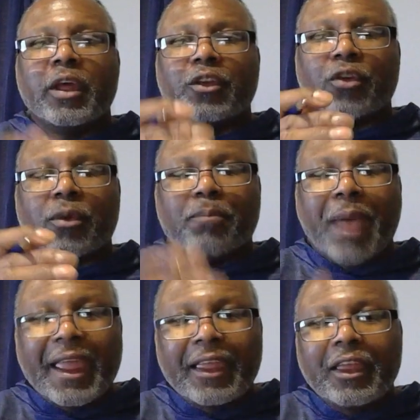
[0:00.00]
your
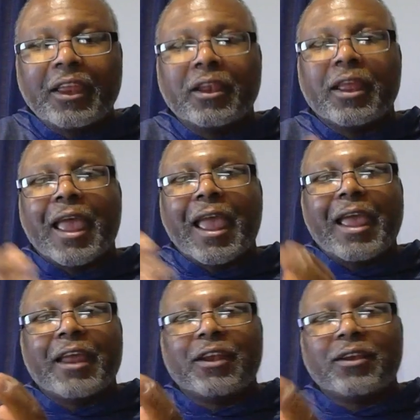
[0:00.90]
banking
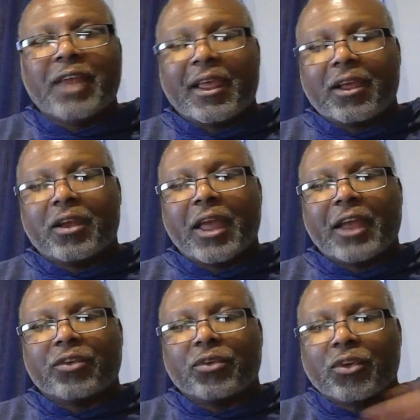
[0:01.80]
and debt
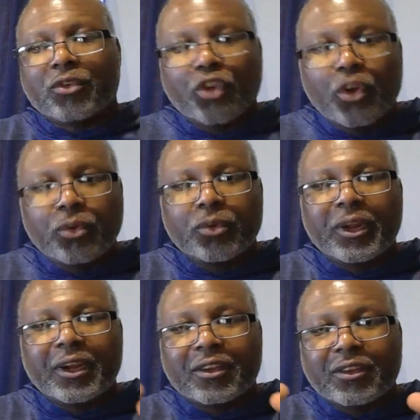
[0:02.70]
collectors. There's
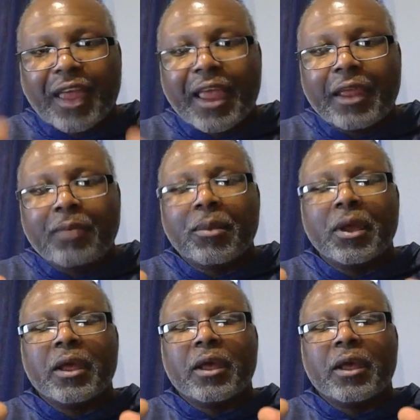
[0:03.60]
usually the same